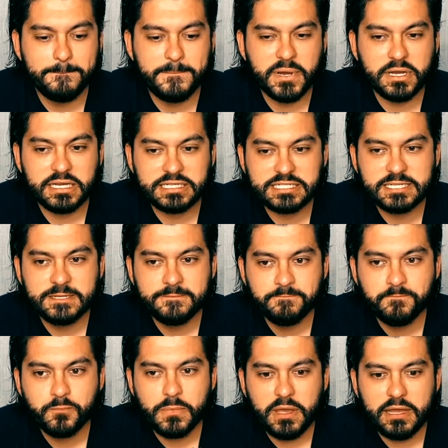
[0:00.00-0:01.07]
But
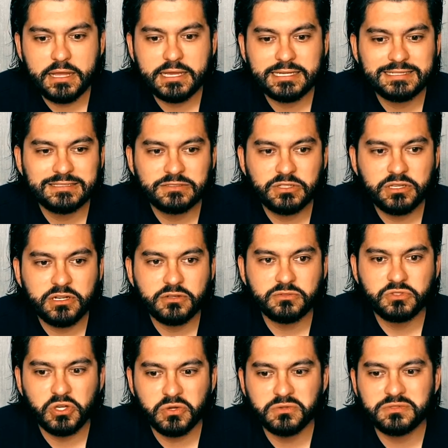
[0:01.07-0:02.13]
you know,
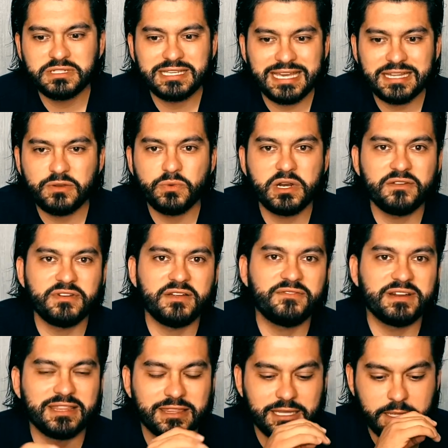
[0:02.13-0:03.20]
don't get rid of
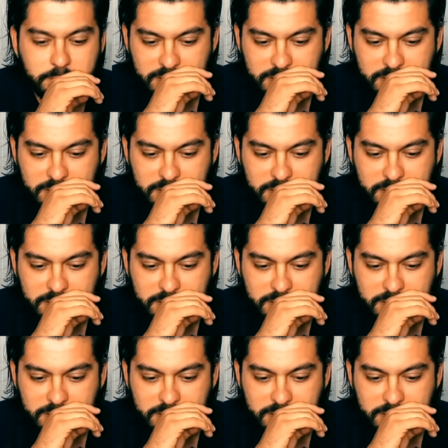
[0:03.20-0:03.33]
everything,